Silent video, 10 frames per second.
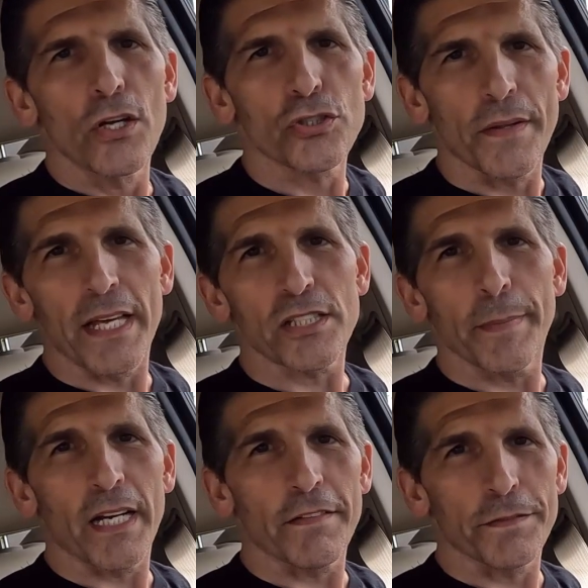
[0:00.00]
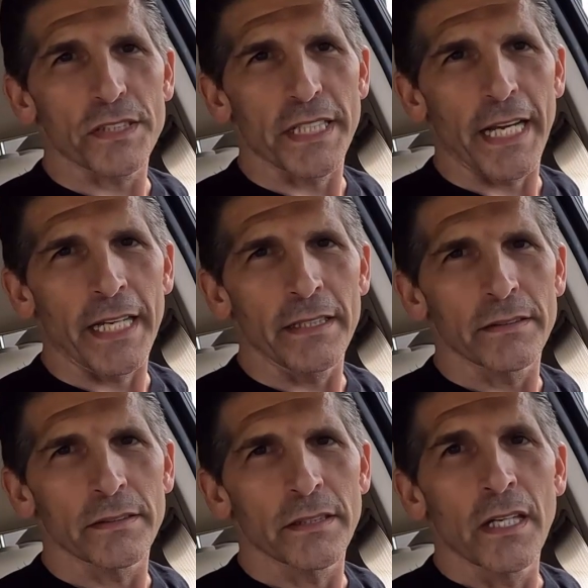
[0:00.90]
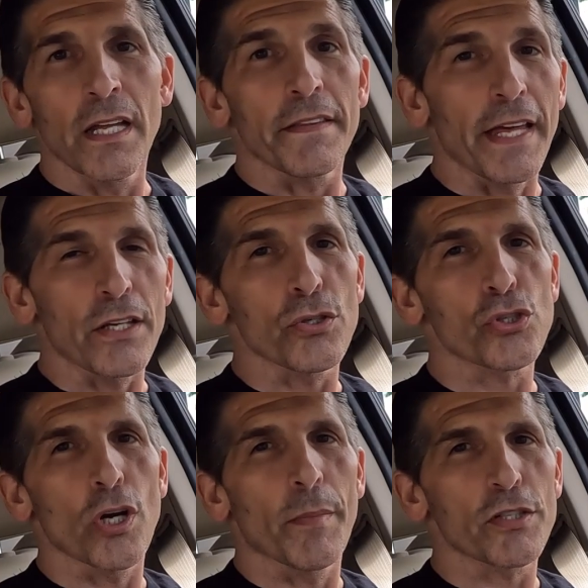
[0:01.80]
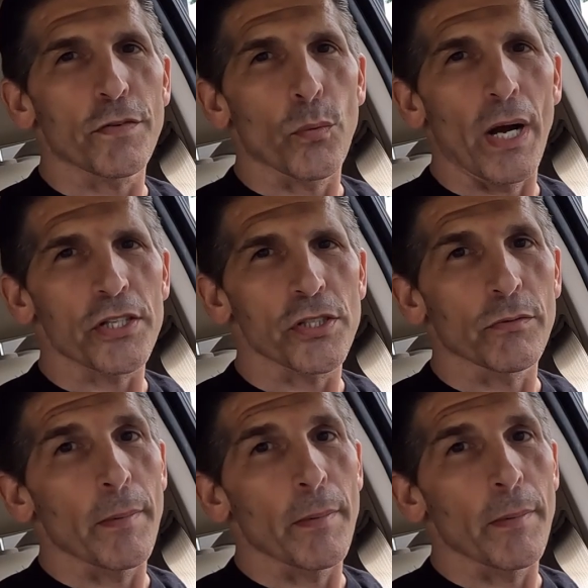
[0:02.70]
So that's about it for today. Thank you so much for watching.